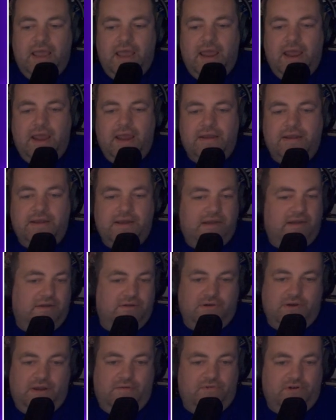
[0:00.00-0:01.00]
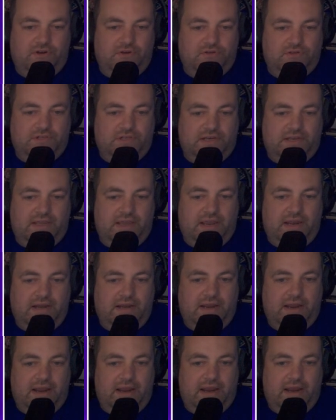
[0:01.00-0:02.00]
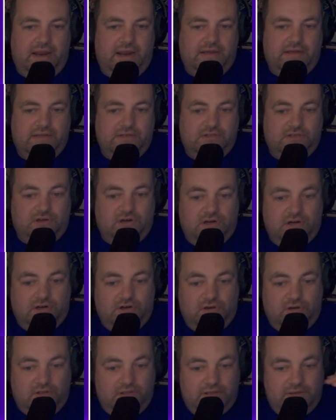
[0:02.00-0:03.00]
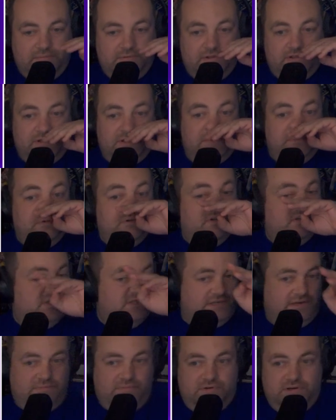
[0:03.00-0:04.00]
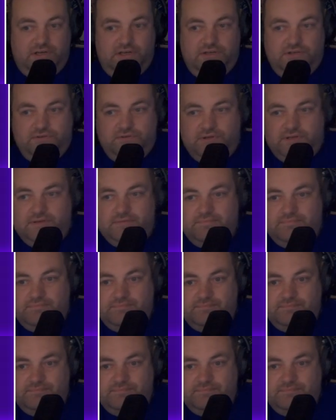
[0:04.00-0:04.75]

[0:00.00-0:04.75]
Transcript: and then never used it again and discarded all the ability points that I put into it.